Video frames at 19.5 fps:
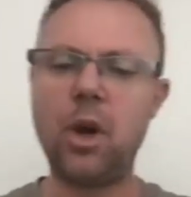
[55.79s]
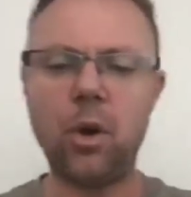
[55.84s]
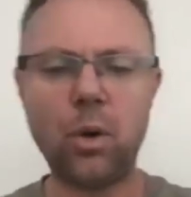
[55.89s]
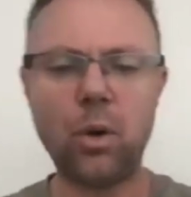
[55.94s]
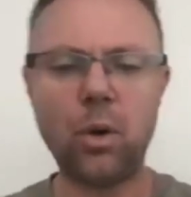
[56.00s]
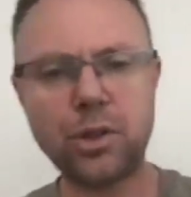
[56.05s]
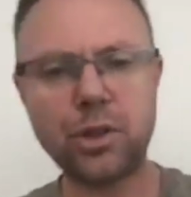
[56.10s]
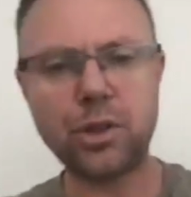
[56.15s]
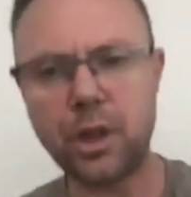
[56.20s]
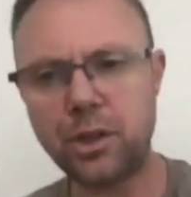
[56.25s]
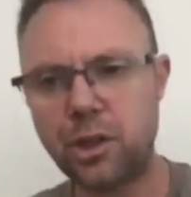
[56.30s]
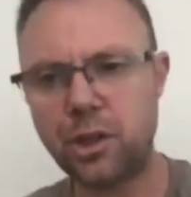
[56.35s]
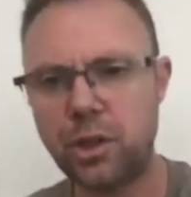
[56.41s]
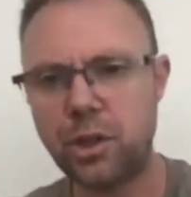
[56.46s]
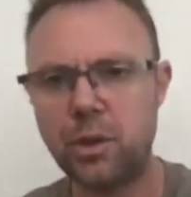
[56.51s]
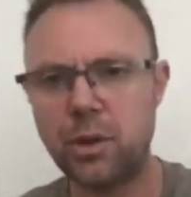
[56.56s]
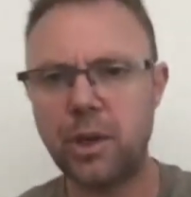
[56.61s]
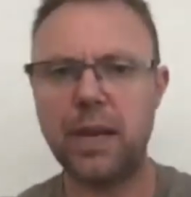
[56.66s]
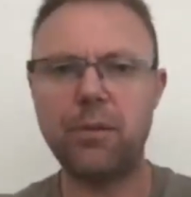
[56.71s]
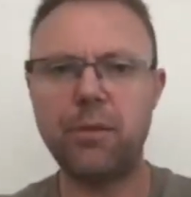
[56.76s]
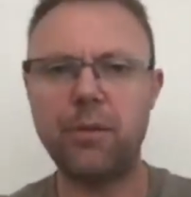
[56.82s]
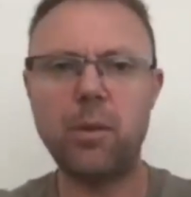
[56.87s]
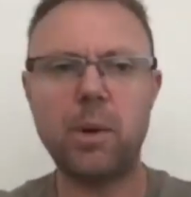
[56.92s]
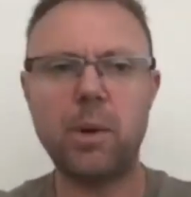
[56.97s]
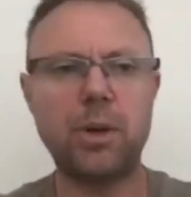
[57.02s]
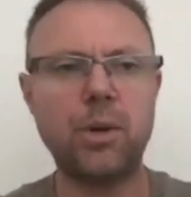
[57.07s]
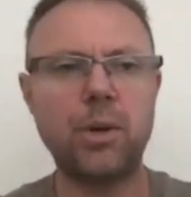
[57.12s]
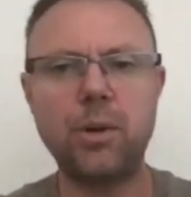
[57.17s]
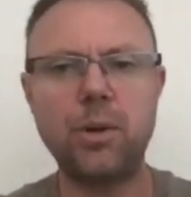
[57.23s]
Also, to
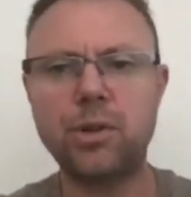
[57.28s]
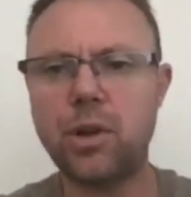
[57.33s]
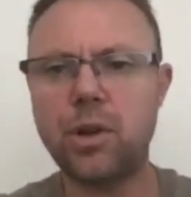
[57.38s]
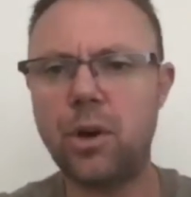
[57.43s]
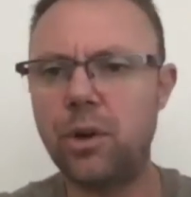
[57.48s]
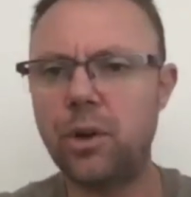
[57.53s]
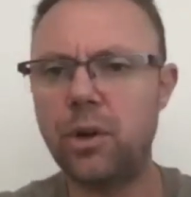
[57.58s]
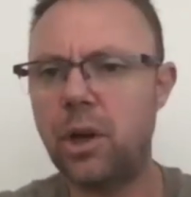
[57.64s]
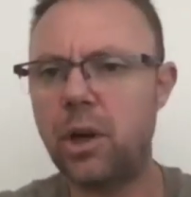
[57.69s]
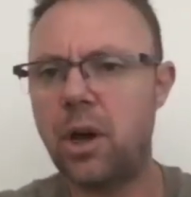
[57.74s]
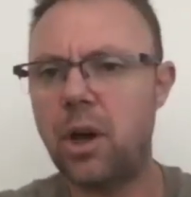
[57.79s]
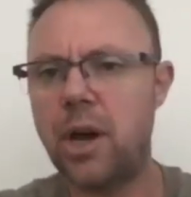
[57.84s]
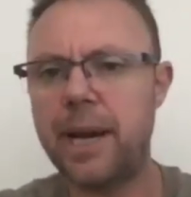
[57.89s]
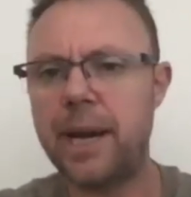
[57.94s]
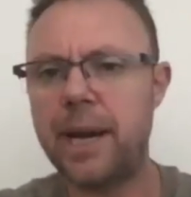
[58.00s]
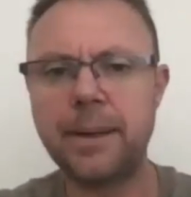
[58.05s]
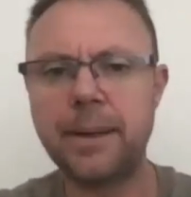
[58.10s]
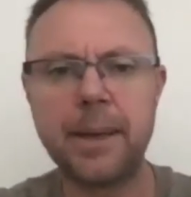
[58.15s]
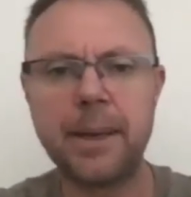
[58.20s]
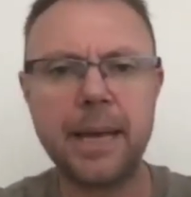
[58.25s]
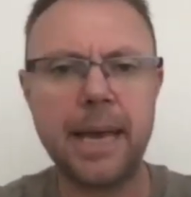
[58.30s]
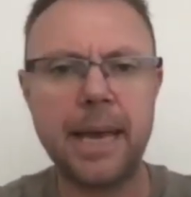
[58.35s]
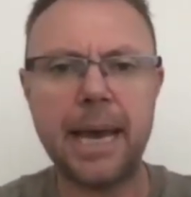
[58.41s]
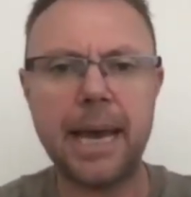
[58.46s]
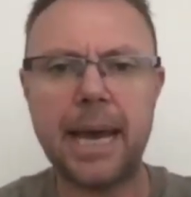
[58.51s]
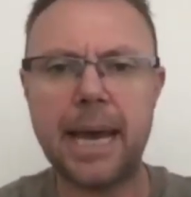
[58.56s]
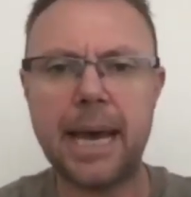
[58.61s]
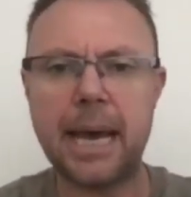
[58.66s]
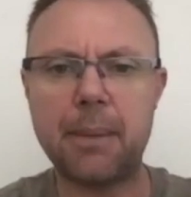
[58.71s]
everyone who's online,
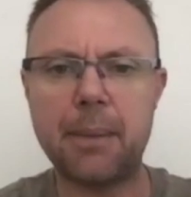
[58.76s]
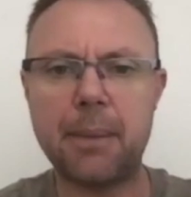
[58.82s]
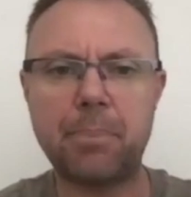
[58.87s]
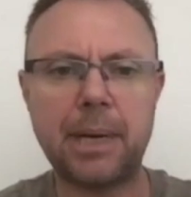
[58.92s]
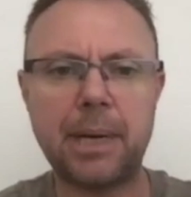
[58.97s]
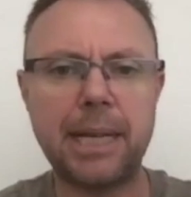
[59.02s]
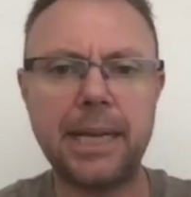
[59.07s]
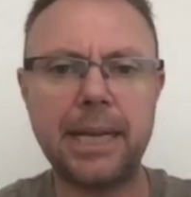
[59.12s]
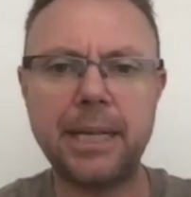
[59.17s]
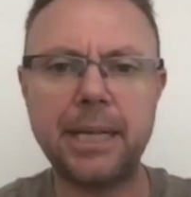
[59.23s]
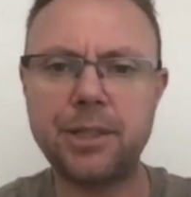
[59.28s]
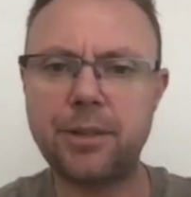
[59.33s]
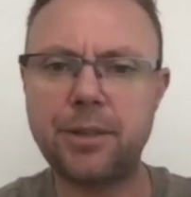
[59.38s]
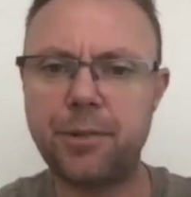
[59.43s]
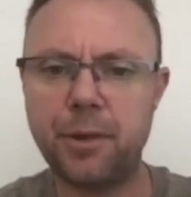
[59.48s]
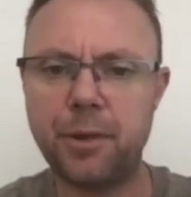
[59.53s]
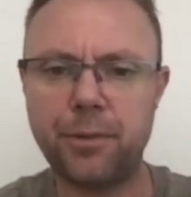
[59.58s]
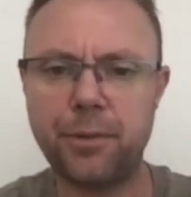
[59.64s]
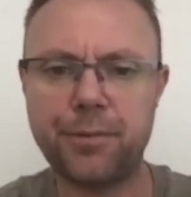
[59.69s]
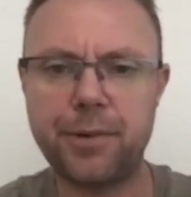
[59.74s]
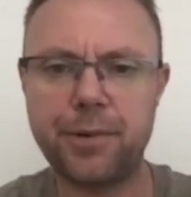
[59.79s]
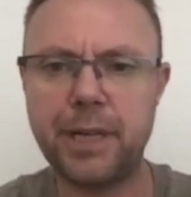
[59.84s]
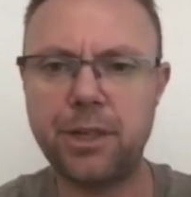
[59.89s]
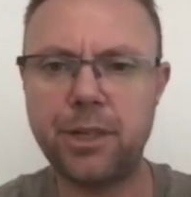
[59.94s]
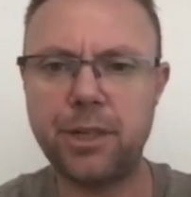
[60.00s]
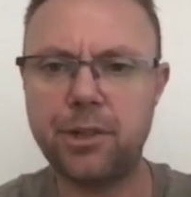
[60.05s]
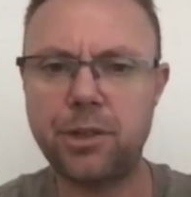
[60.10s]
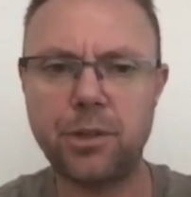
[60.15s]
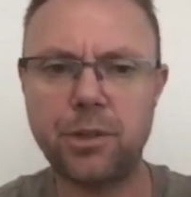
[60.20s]
please feel
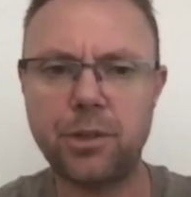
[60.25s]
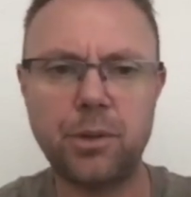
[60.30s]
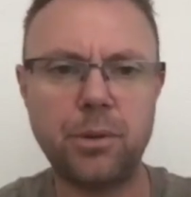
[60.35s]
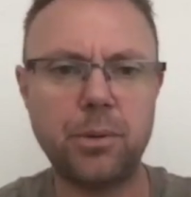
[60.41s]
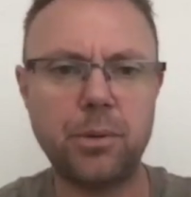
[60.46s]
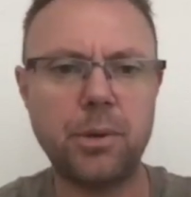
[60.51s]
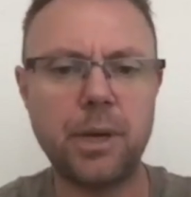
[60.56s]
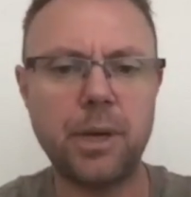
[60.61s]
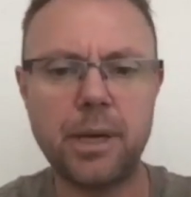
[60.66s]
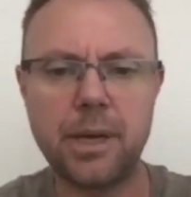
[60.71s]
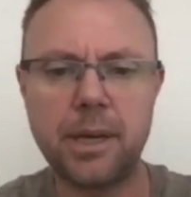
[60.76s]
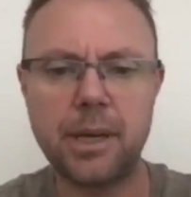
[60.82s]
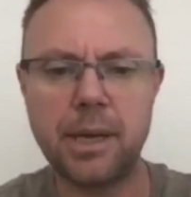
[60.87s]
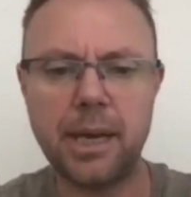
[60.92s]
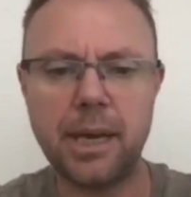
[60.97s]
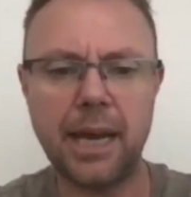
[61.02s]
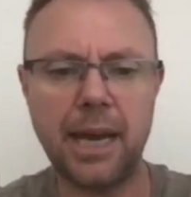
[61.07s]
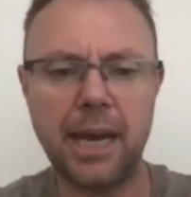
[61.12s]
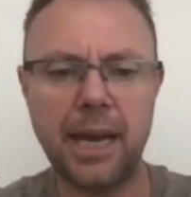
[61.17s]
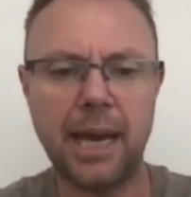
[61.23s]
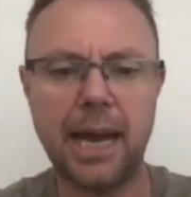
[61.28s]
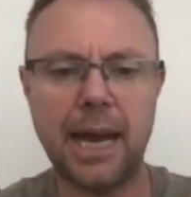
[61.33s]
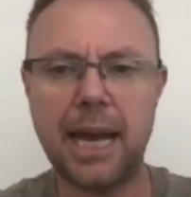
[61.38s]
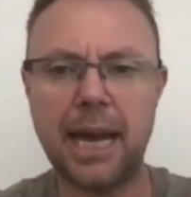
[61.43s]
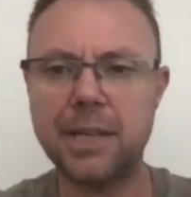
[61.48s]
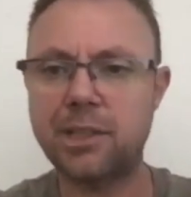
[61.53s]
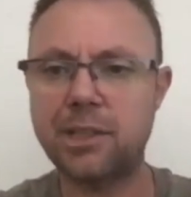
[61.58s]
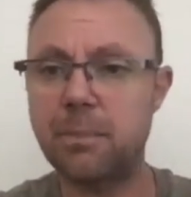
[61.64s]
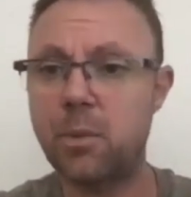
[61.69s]
free to
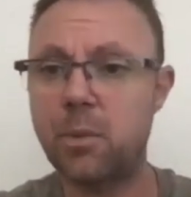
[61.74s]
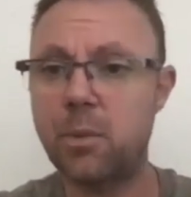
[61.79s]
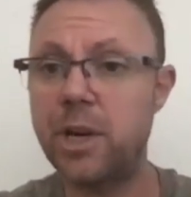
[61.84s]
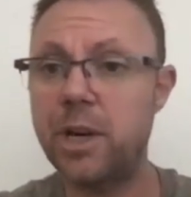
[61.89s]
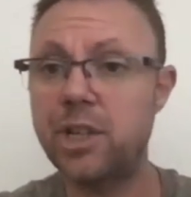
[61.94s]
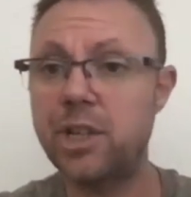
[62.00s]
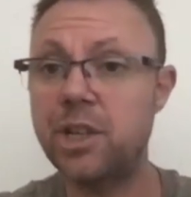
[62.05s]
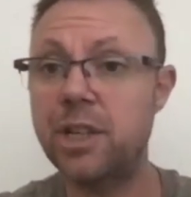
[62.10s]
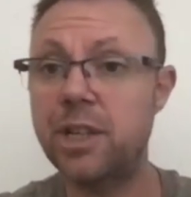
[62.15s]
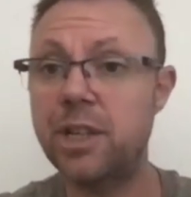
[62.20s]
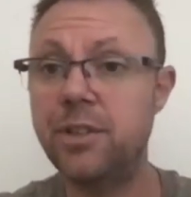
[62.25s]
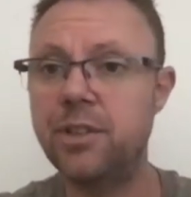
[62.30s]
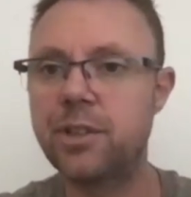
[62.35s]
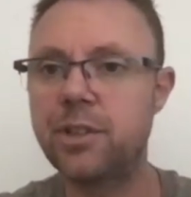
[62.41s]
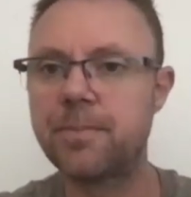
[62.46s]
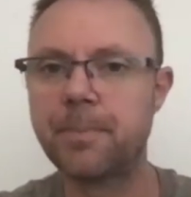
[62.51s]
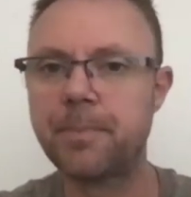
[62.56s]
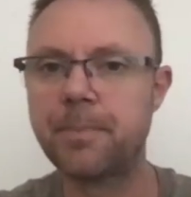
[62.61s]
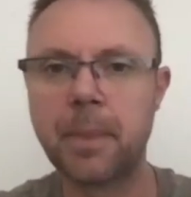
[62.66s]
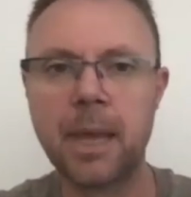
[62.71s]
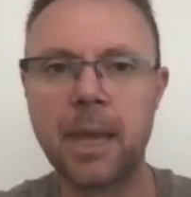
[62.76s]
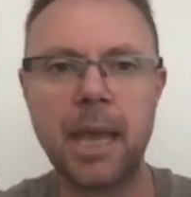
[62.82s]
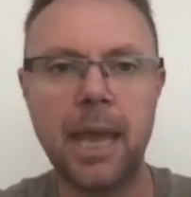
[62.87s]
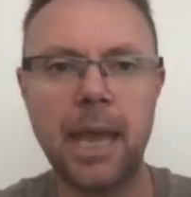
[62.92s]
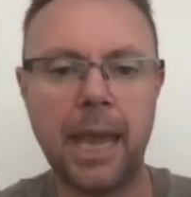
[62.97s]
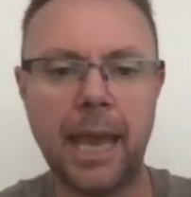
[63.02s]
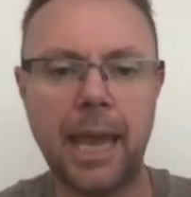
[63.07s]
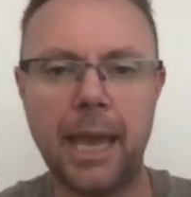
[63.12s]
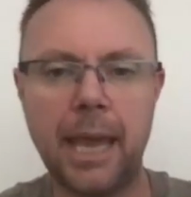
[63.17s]
ask some questions,
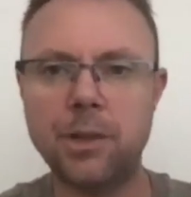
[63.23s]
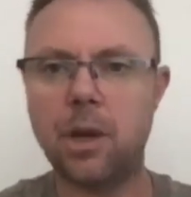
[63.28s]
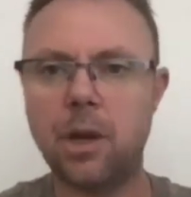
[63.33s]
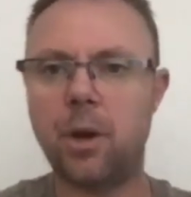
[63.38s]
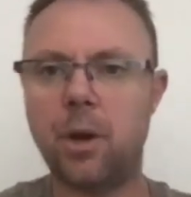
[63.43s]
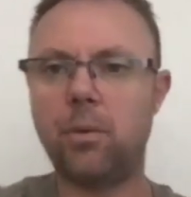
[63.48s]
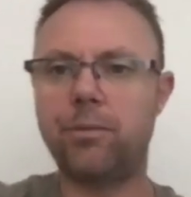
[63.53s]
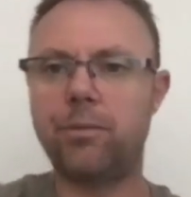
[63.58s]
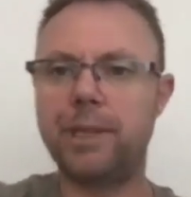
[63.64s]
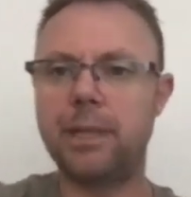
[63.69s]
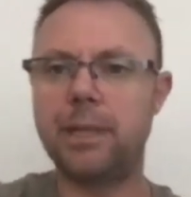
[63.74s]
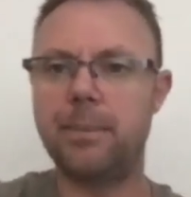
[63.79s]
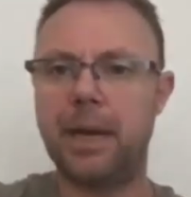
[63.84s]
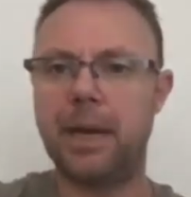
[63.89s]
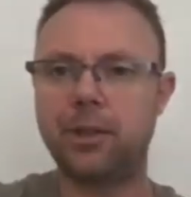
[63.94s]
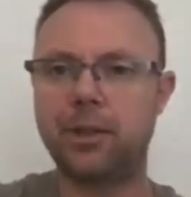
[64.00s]
and I'll read them out to